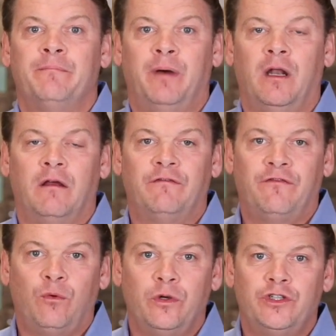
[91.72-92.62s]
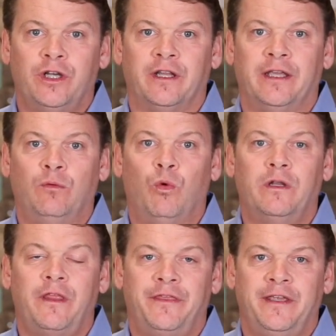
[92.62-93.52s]
But unfortunately,
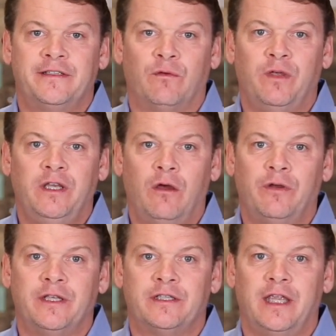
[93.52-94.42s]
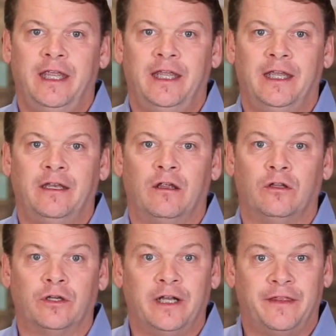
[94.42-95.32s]
one of the things that we noticed in
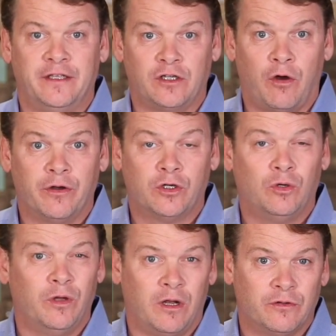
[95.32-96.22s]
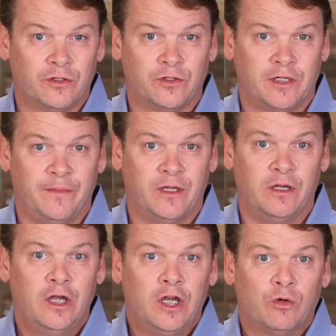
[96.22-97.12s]
looking at this article and also some of
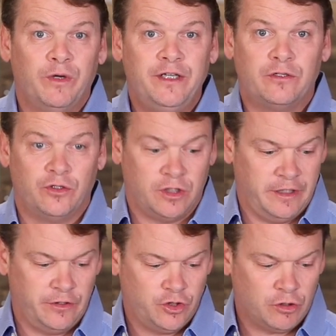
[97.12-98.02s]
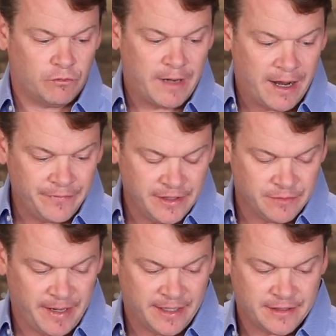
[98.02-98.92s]
the research and literature around
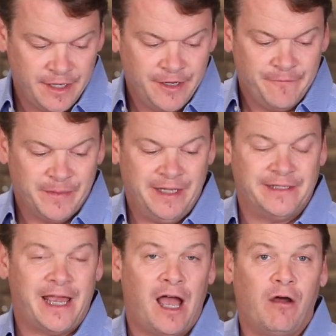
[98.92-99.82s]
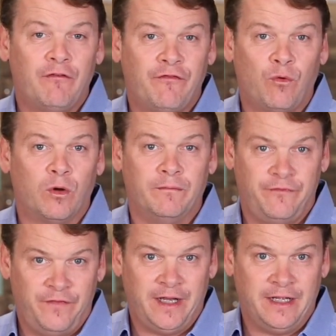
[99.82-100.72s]
these masks is how
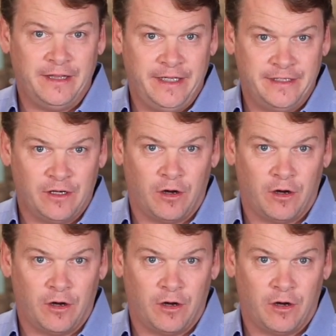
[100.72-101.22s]
form-fitting these